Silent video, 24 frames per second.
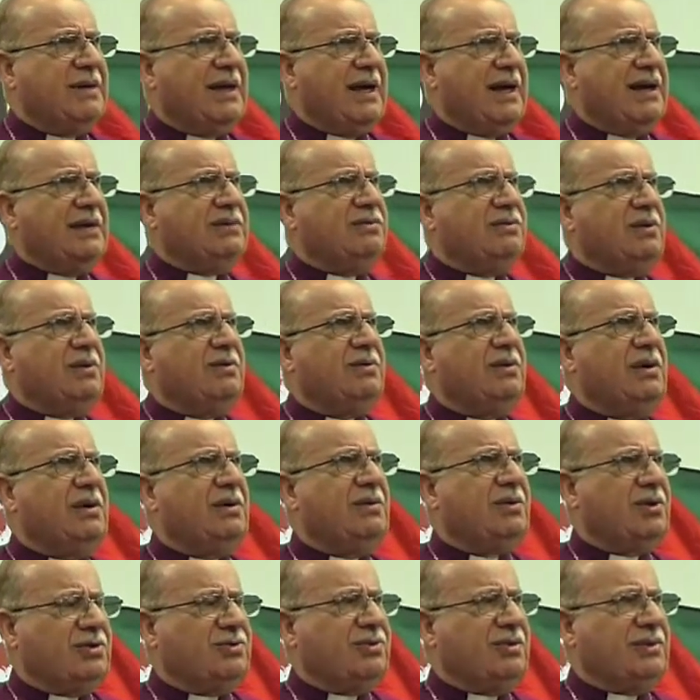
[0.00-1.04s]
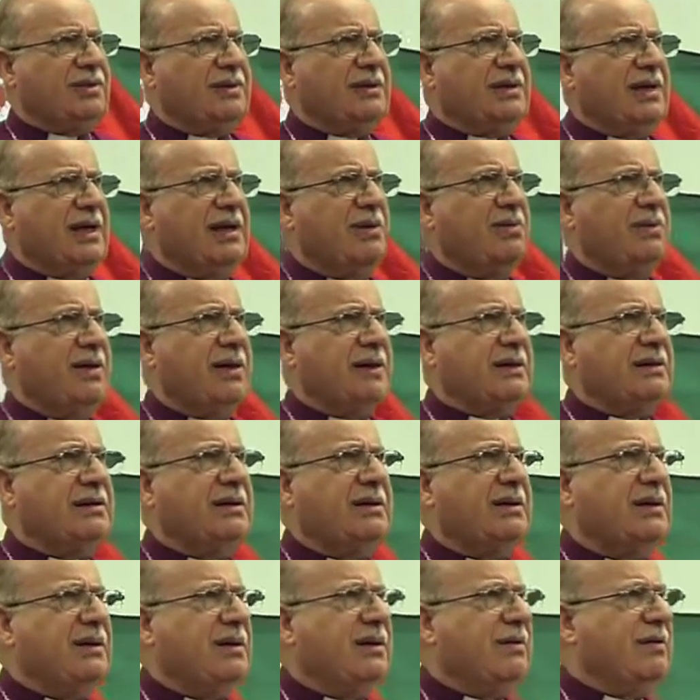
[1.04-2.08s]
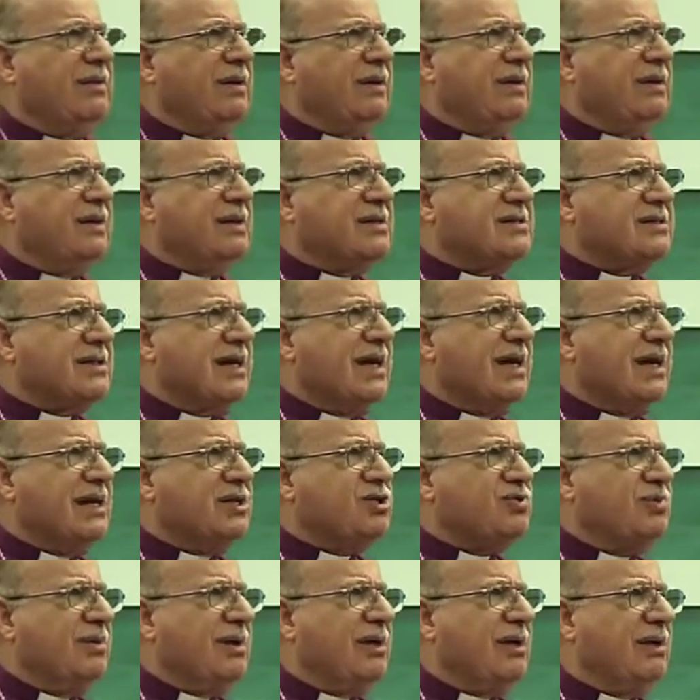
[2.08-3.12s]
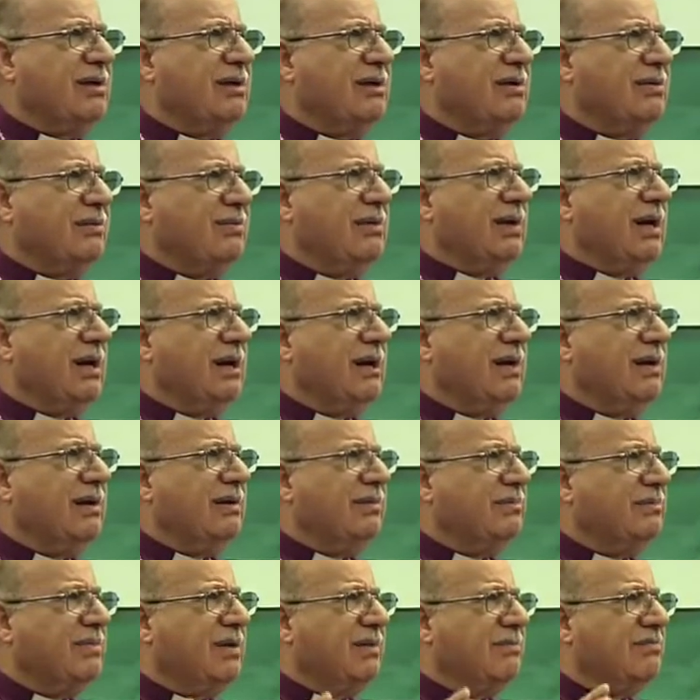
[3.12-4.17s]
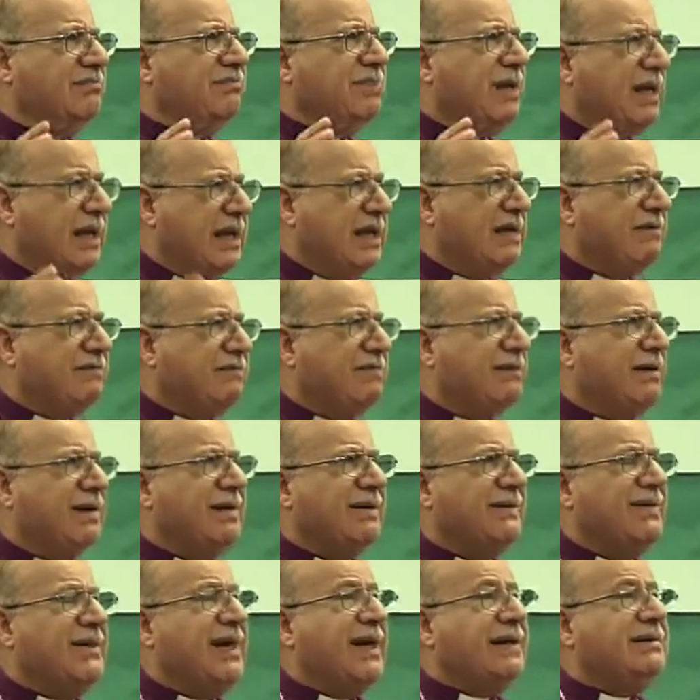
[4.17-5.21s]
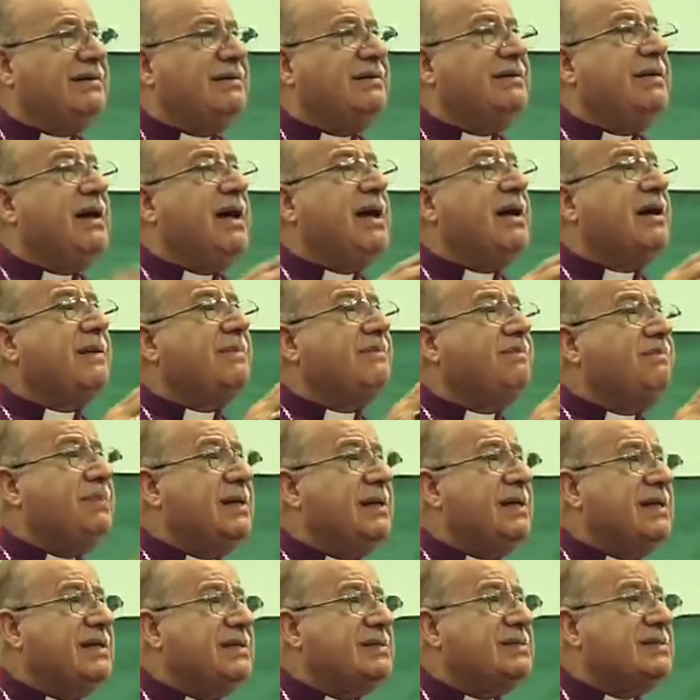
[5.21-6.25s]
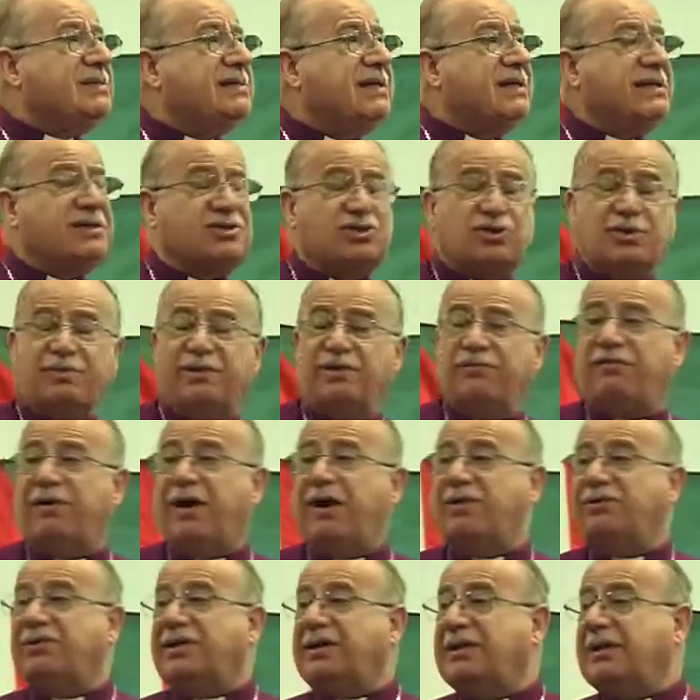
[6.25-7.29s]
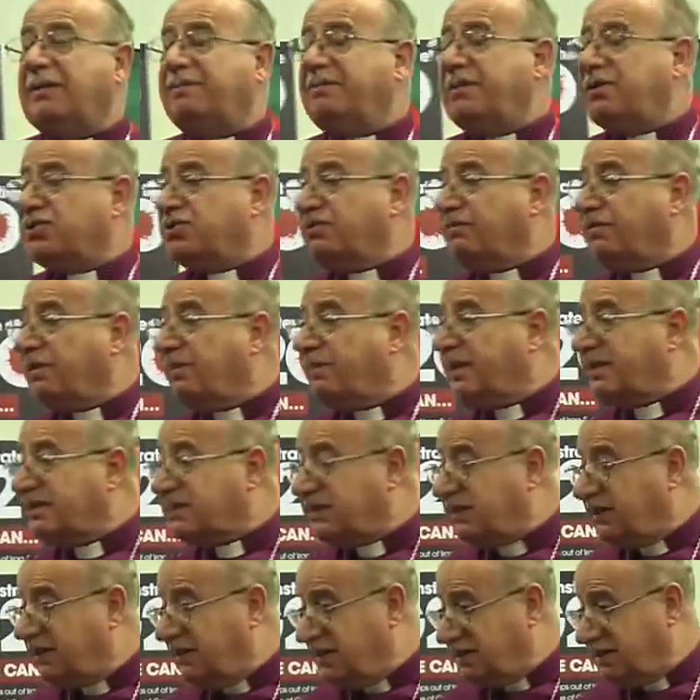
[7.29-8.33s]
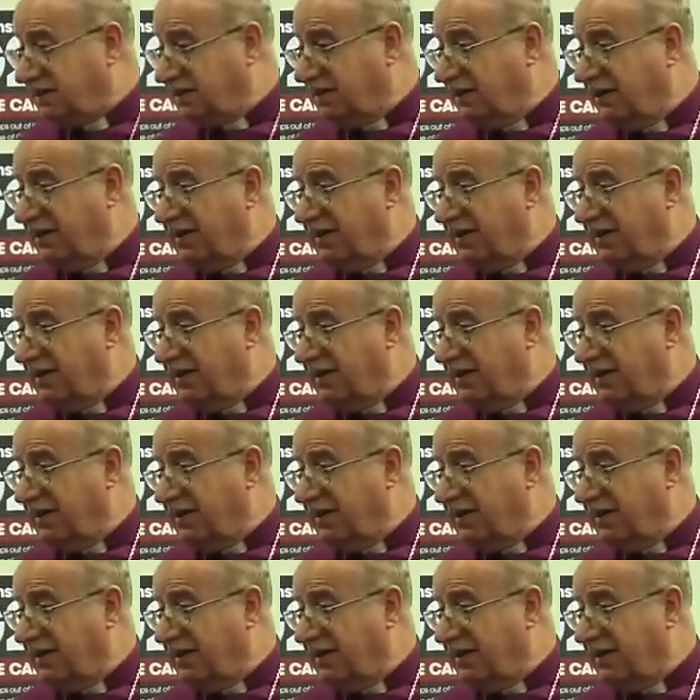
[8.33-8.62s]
and we will look to the day when the Israelis will believe that their peace is to be found in the peace of the Palestinians,